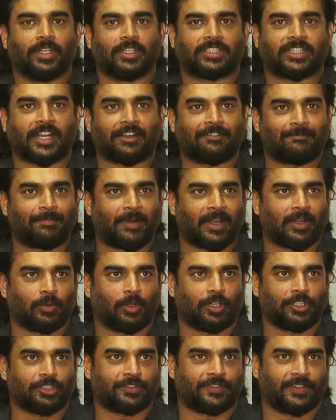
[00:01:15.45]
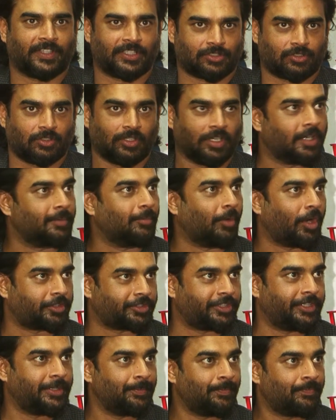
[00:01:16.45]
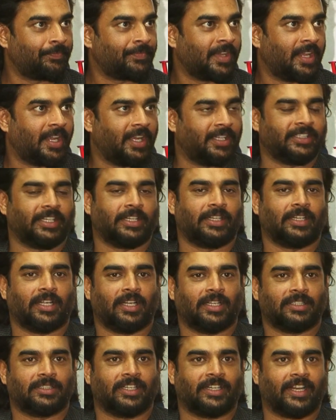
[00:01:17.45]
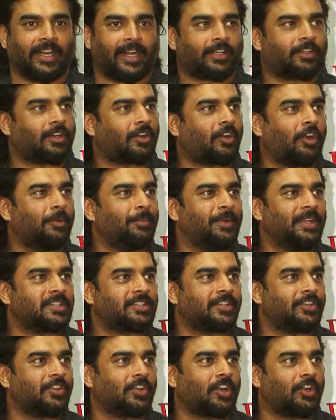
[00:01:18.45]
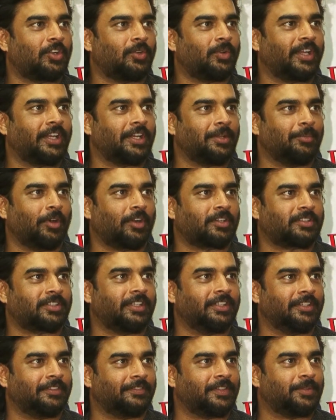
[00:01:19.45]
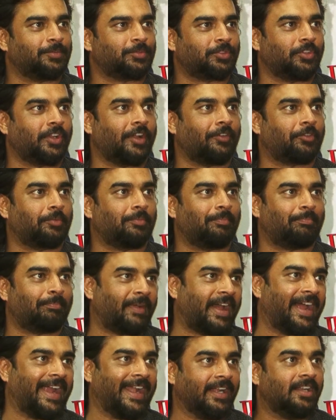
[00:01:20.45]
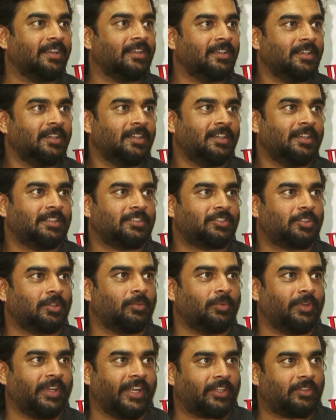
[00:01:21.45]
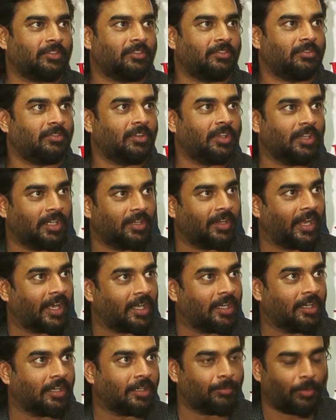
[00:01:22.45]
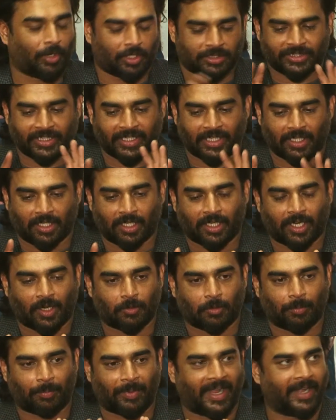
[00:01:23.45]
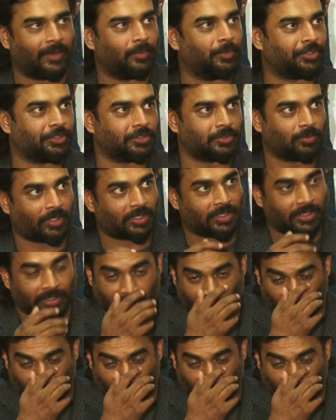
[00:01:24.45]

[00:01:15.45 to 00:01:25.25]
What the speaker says: tough part was first to learn boxing, and then the director called me and said, "You're not doing any boxing in the film, so you have to pad." So we had to unlearn boxing and learn how to pad, which is what the